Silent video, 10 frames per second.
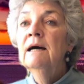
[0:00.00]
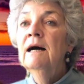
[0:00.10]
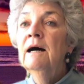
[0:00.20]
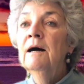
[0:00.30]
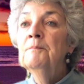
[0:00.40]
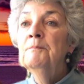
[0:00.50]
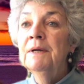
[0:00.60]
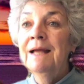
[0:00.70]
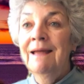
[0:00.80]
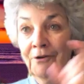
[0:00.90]
but
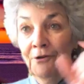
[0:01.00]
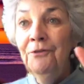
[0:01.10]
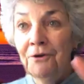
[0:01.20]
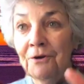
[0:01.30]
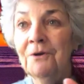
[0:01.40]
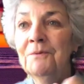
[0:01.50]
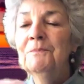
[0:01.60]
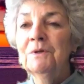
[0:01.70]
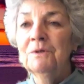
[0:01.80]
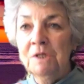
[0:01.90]
a healthier
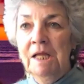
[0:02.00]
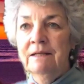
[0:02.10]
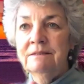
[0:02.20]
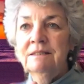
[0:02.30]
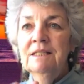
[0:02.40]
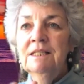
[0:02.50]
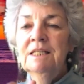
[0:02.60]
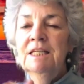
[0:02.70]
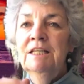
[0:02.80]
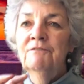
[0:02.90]
middle class,
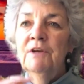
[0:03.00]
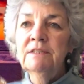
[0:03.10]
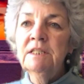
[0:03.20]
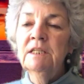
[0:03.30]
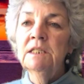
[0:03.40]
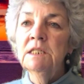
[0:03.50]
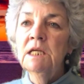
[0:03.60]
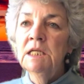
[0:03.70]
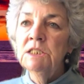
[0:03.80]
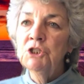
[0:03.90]
investing
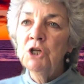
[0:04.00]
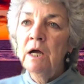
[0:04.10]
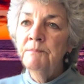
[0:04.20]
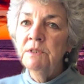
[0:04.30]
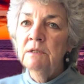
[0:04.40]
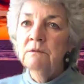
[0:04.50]
in jobs that